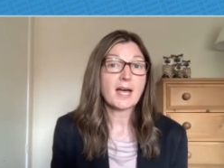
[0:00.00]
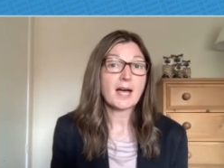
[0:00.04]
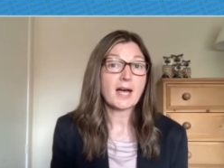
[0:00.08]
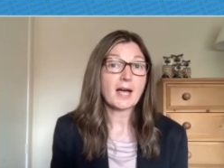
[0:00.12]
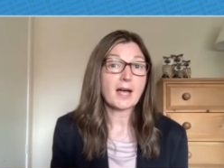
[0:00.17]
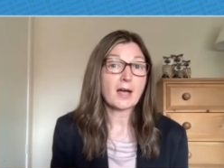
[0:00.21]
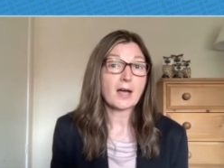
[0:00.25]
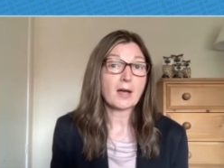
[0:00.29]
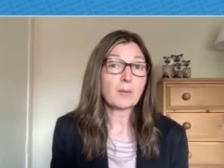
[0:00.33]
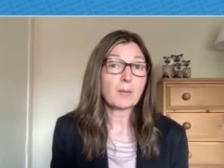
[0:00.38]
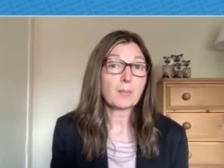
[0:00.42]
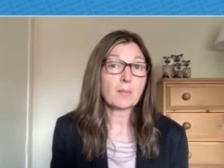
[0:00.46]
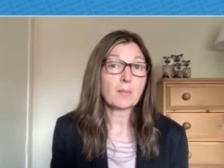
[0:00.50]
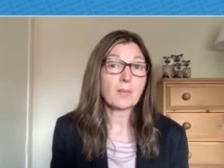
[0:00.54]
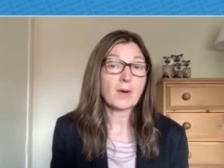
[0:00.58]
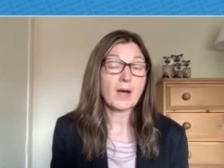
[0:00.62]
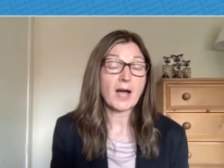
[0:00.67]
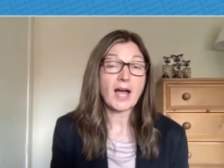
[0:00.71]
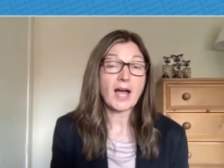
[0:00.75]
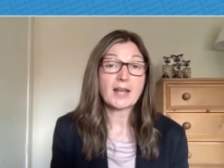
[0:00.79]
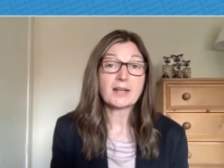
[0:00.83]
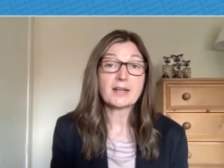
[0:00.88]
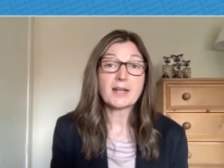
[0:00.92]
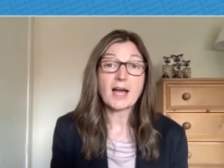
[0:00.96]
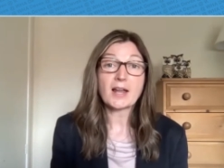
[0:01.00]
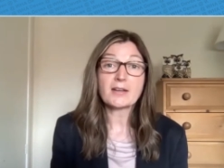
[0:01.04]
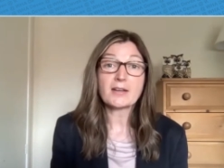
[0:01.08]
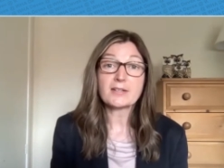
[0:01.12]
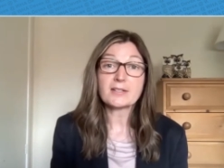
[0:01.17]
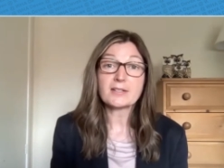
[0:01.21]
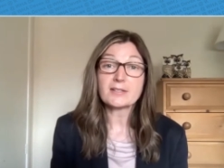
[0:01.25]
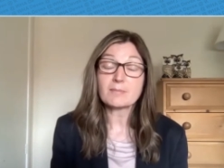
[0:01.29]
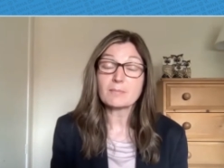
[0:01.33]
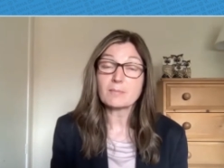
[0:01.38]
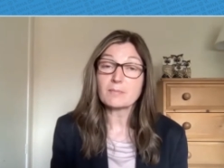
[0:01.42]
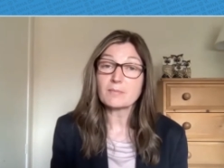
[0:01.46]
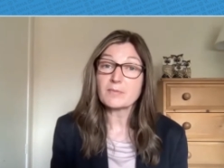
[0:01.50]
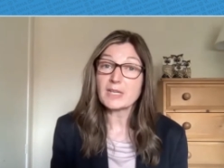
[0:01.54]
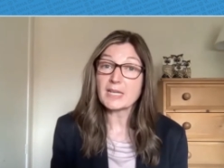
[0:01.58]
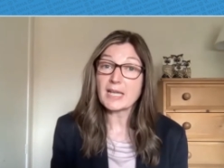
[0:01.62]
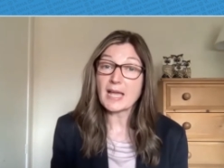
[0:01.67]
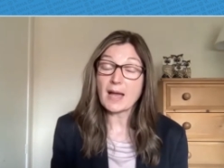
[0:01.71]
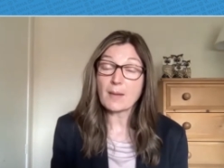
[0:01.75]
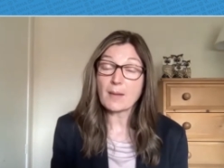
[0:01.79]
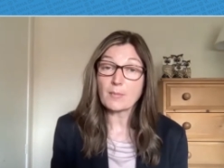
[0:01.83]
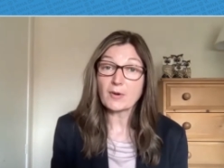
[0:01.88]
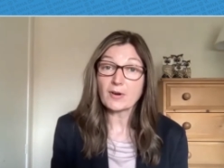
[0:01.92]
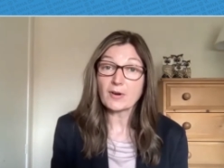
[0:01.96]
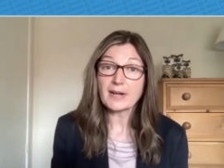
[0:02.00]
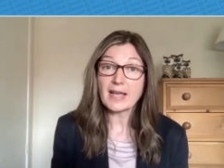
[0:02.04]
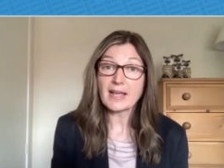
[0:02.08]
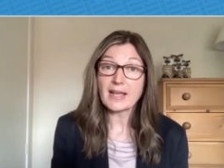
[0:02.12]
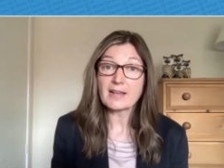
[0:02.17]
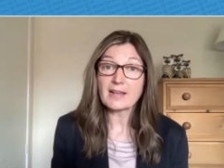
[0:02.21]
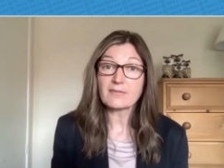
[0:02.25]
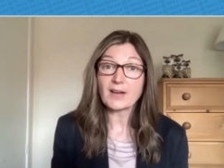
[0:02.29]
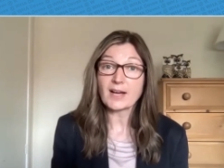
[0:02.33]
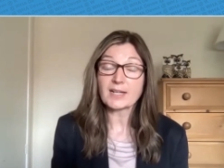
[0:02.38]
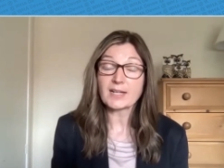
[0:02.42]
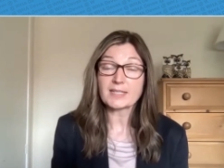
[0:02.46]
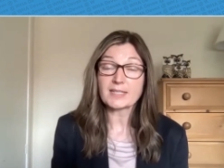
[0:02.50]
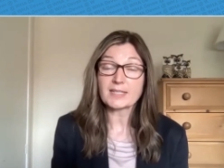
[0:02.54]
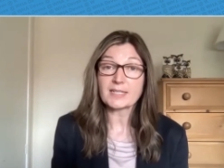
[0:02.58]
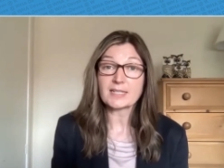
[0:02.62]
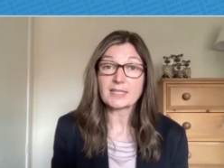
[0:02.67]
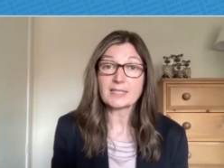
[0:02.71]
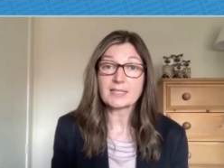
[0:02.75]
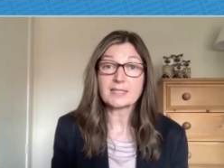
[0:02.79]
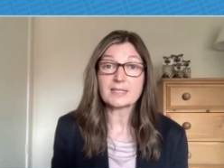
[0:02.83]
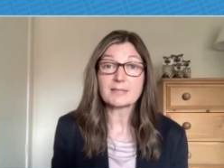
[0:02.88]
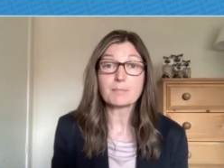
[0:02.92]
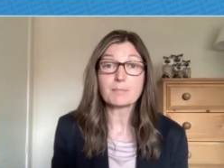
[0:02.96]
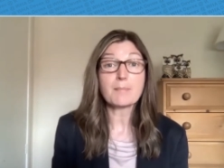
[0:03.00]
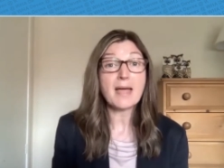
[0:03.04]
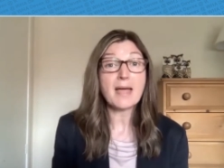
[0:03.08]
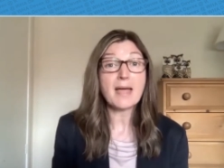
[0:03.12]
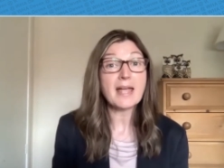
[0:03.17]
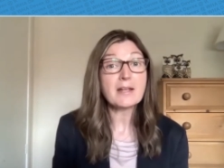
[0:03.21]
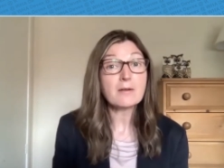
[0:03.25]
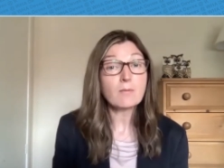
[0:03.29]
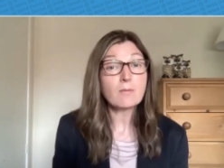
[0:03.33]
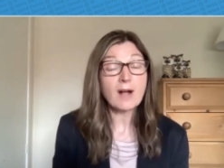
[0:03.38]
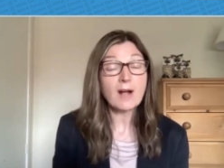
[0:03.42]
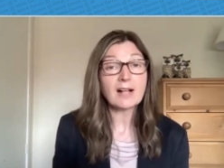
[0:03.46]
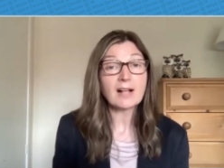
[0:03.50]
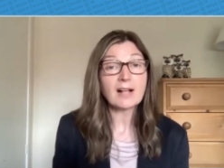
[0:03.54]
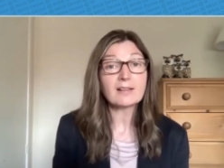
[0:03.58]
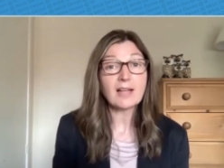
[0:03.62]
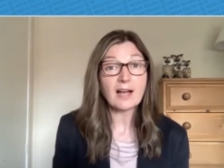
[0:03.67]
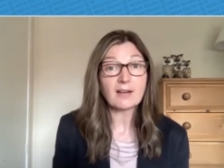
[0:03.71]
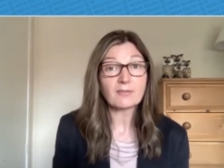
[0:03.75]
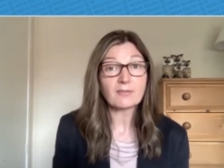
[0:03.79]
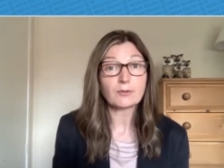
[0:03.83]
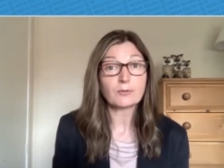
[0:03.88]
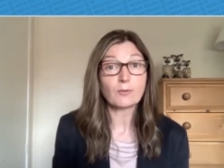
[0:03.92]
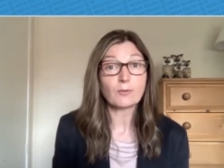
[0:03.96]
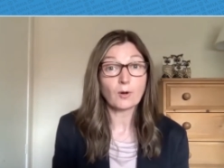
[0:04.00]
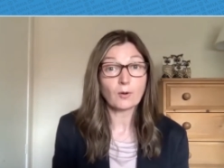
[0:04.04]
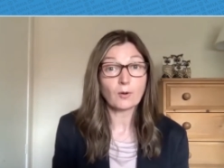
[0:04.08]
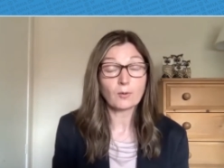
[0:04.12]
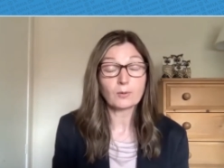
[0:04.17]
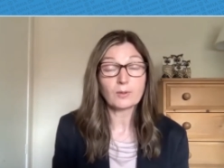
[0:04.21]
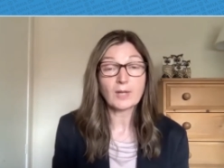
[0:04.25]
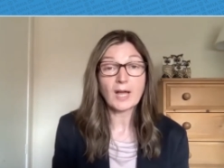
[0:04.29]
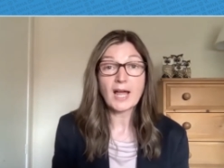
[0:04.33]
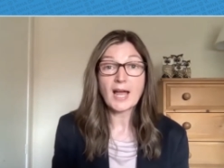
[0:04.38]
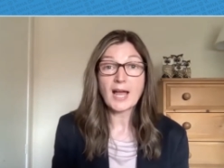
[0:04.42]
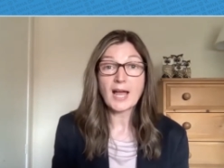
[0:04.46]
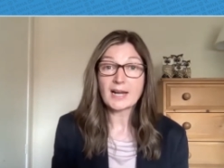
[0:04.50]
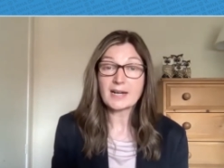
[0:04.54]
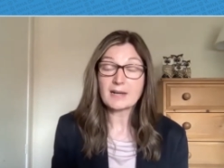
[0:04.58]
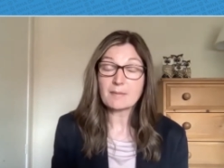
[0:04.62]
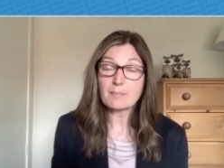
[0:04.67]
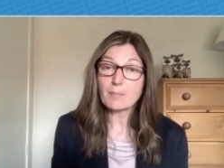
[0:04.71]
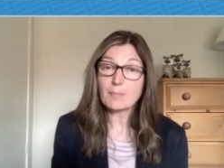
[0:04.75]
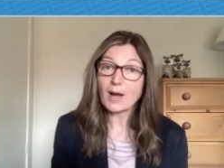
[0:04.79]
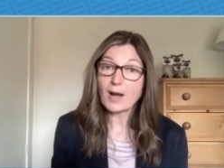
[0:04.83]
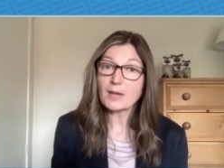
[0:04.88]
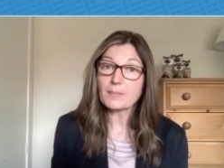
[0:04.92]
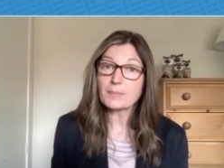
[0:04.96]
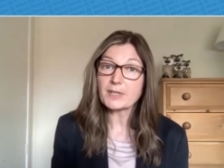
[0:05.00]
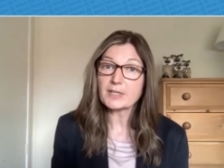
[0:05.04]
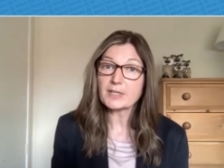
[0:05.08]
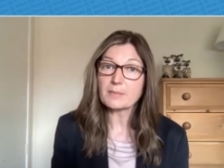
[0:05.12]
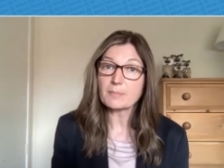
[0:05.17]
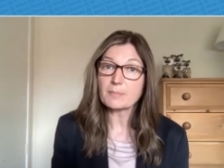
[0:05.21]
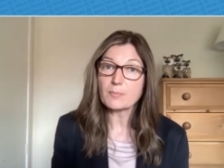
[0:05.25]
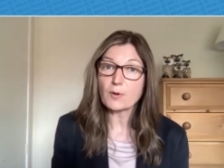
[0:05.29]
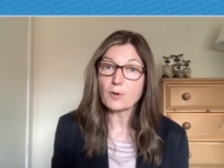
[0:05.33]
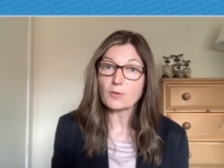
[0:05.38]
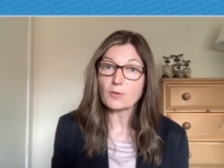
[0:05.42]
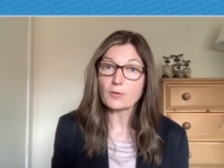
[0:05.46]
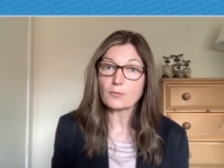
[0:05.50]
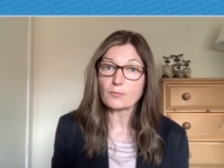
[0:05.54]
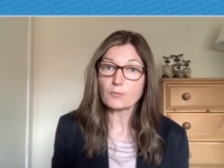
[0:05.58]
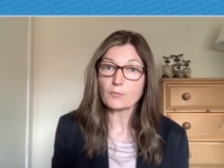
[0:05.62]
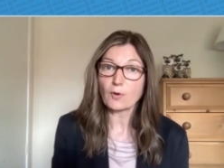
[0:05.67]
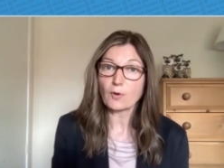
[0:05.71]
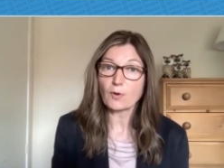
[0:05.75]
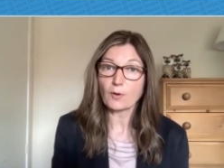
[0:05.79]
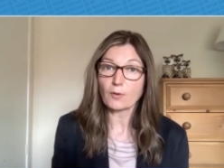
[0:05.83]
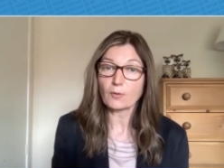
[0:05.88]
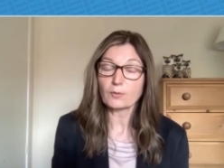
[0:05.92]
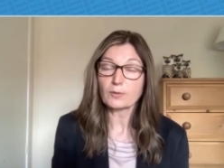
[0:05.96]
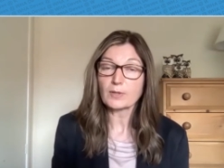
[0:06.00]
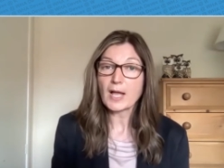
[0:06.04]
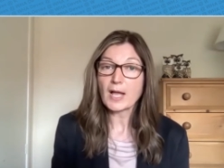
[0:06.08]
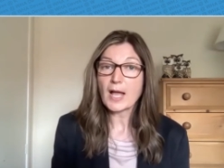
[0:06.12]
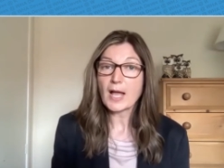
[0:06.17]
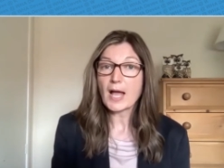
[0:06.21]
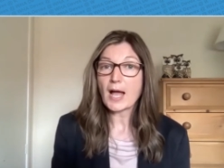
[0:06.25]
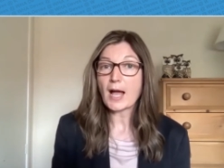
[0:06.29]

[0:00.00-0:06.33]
um, and, and the mRNA vaccines may well have a role, and it might be an important role,